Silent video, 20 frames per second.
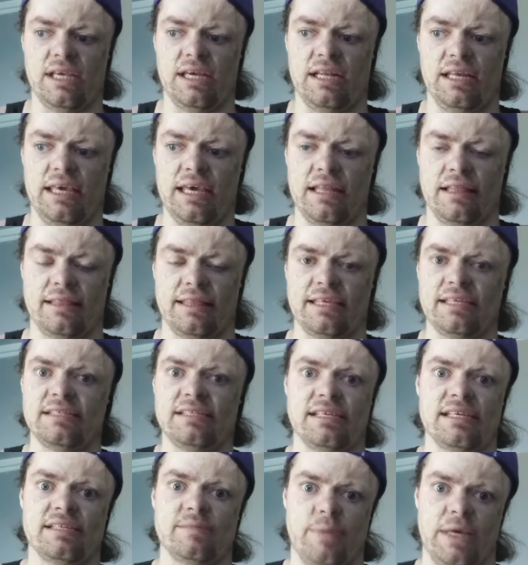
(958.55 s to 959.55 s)
And again,
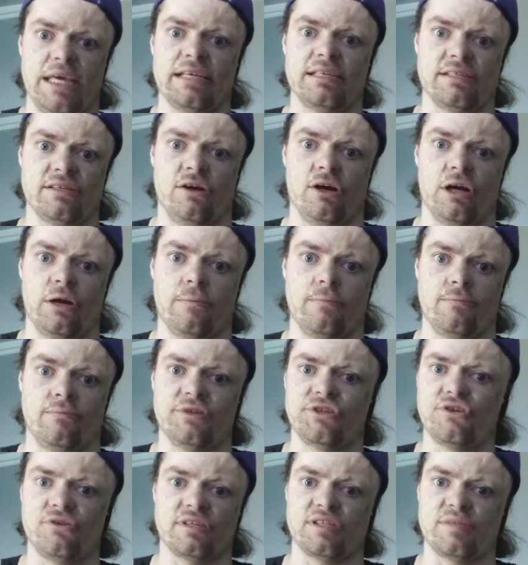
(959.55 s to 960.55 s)
this is Pixar.
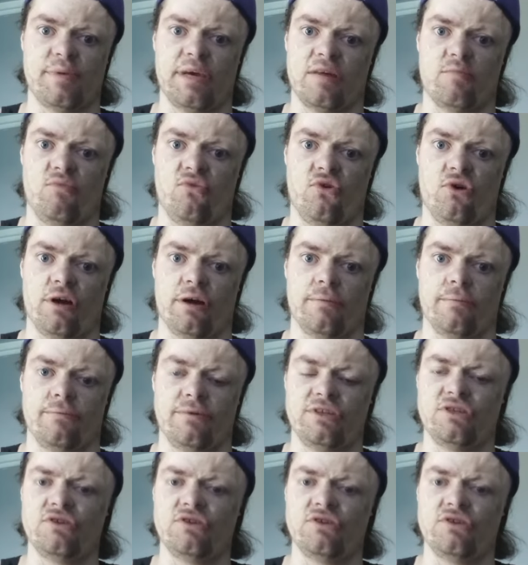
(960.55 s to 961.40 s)
We should expect more.